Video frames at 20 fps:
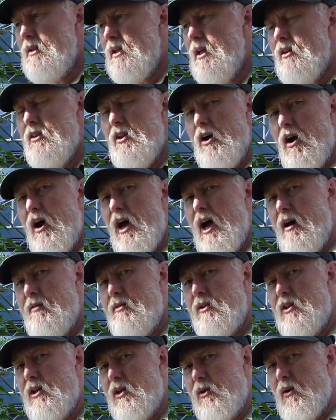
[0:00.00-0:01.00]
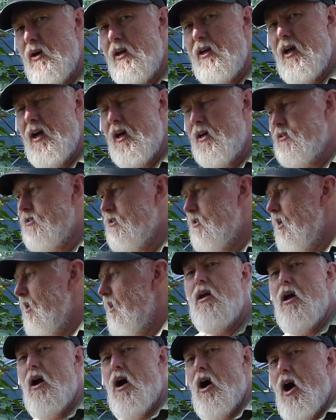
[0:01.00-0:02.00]
that I have in the greenhouse.
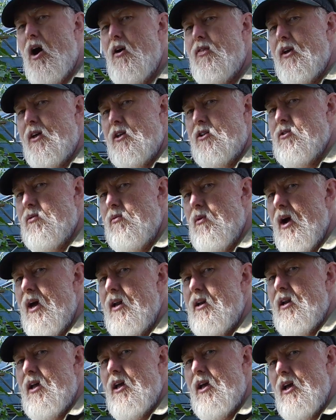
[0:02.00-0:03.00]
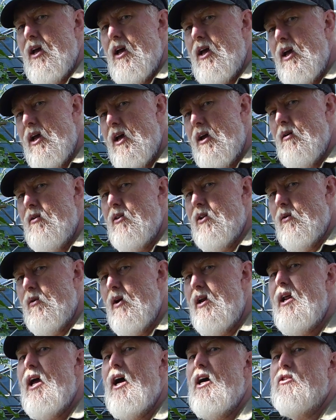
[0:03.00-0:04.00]
I think it's great here in the
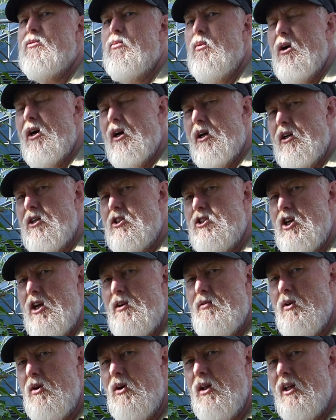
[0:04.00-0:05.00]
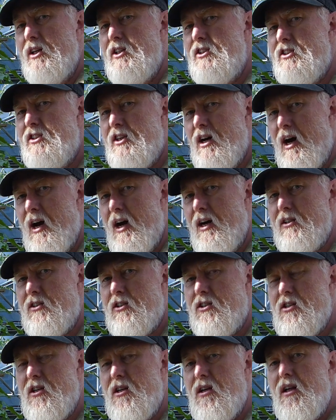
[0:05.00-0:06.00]
greenhouse where I can achieve early
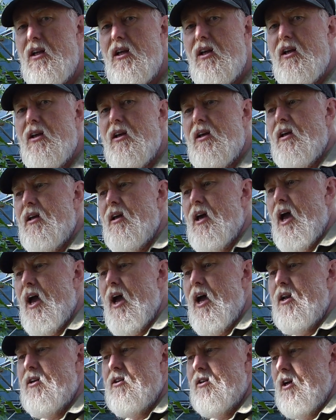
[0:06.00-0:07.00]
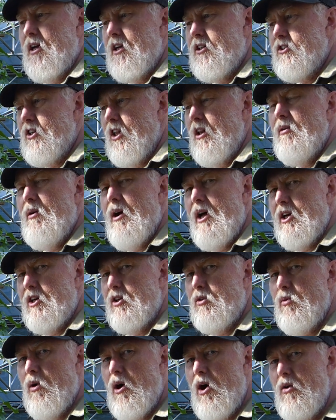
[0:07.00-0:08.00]
starts and
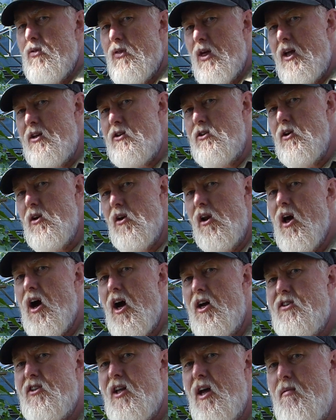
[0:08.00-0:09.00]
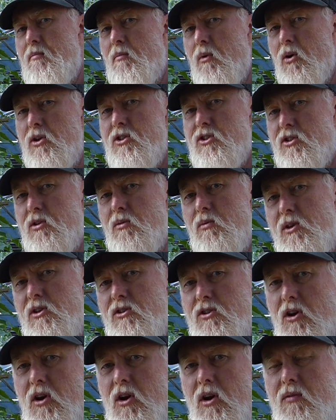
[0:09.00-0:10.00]
accelerated growth and utilize that moisture
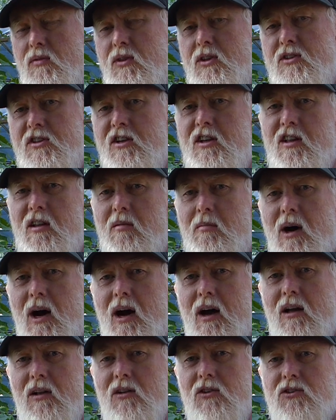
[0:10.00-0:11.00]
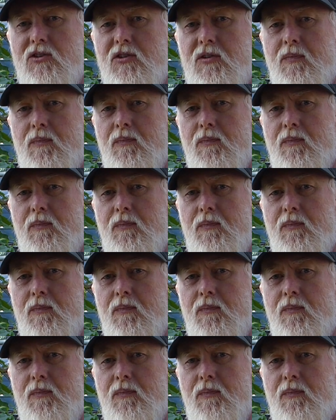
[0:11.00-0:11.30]
reserve that's in the bales.